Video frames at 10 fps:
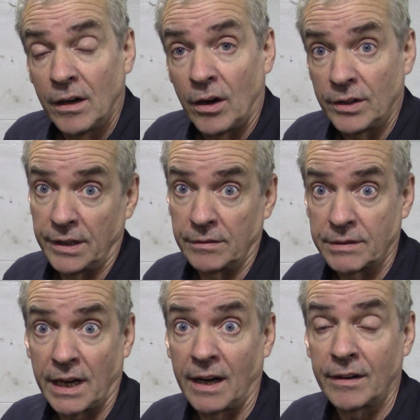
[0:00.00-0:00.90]
on your
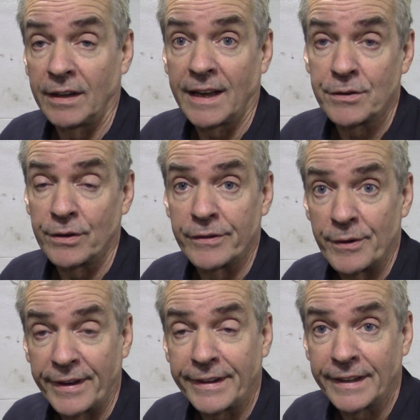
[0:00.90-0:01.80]
car or Land Rover or
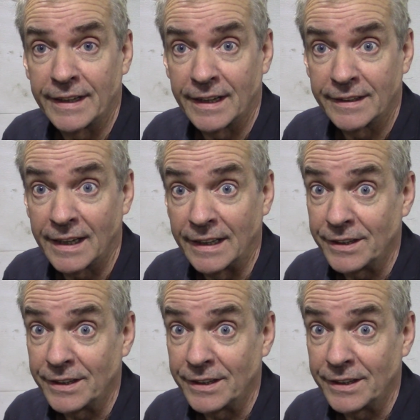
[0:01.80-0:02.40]
anything like that,